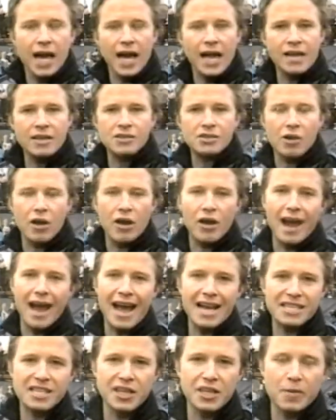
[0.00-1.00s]
Diane Sawyer
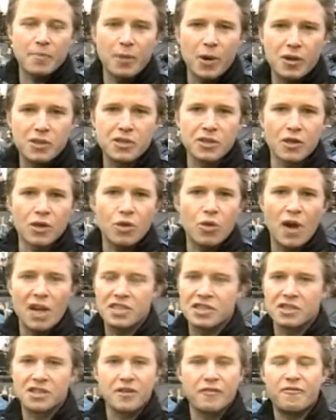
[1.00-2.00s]
asking the personal
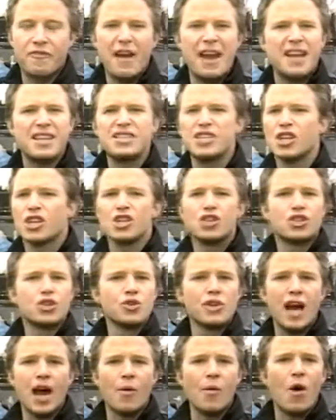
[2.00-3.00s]
questions. The fans
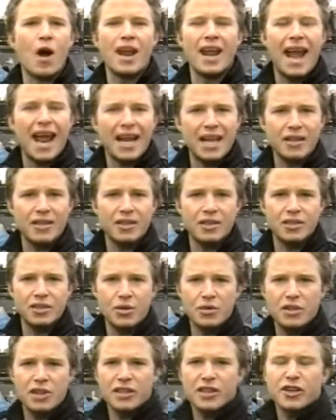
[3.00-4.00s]
do not want anything
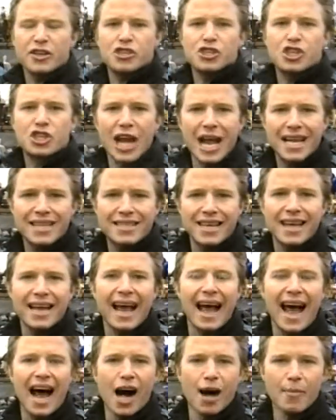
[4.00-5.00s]
to do with it. They're
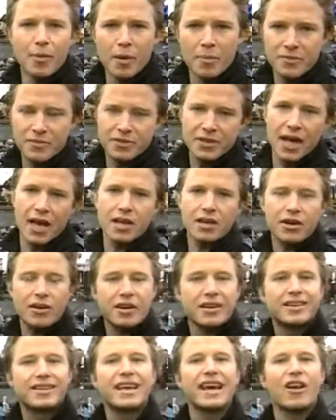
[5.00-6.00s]
chanting album,
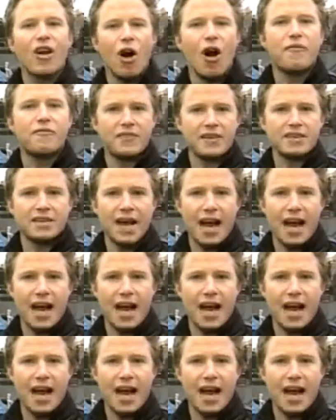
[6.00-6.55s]
telling her to get off the